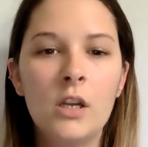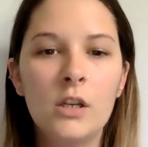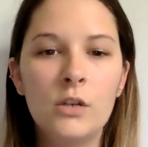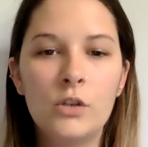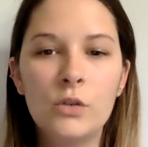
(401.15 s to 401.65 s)

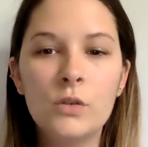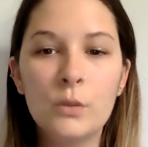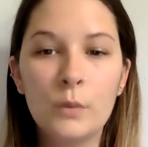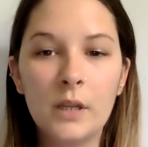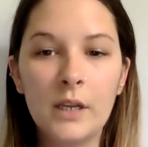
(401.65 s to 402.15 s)
You choose the
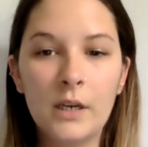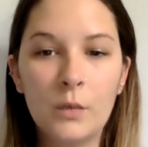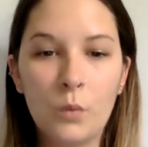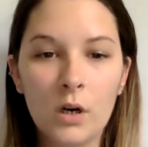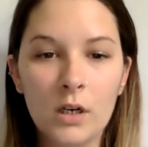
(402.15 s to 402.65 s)

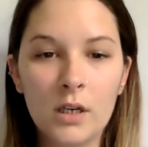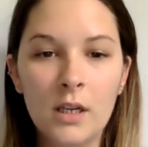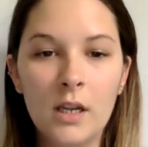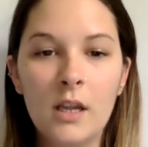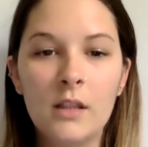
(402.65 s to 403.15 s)
related word.
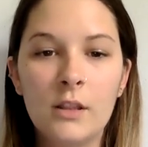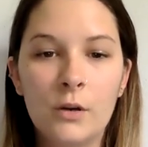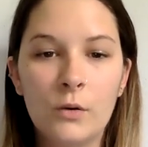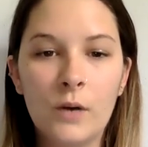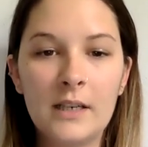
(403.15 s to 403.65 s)
The
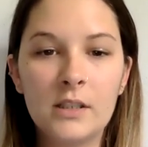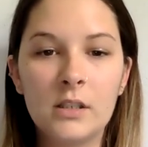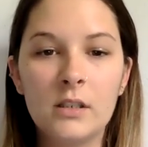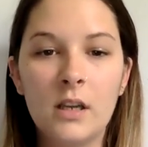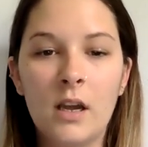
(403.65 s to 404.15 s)
correct
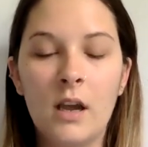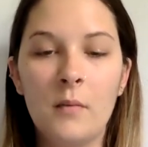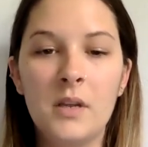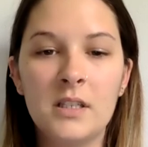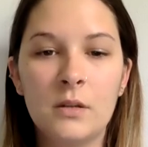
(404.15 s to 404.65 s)

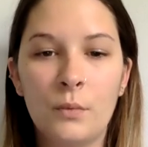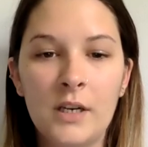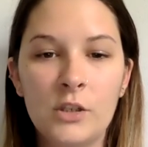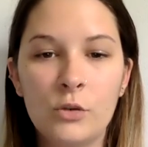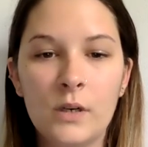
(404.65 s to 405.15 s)
is the
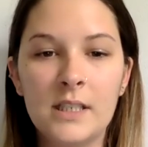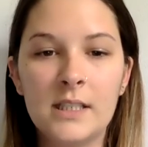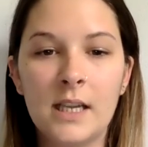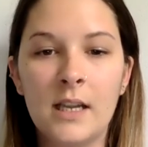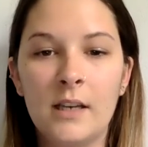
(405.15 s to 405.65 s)
right choice
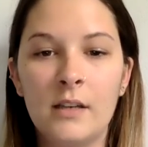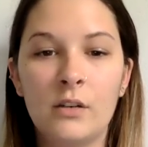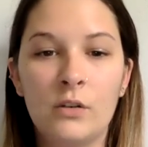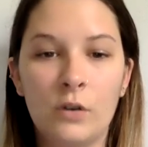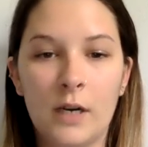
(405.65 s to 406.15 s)
and
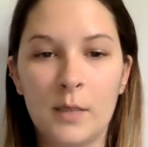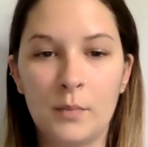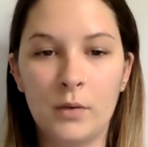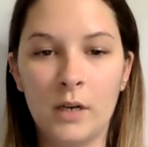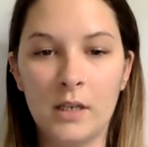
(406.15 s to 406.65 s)
correct
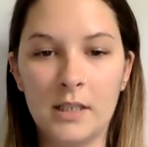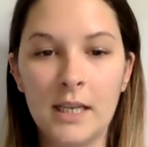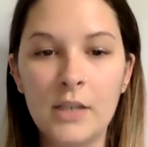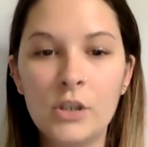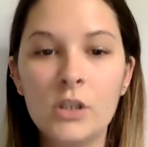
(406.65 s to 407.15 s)

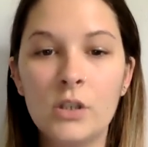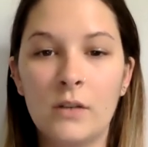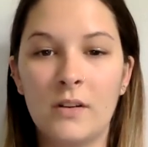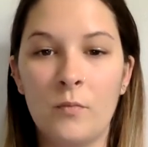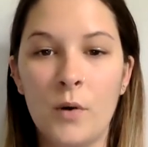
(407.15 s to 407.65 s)
pronunciation. So you have
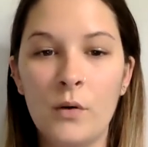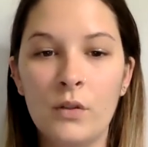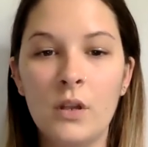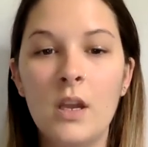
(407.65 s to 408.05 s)
to have both.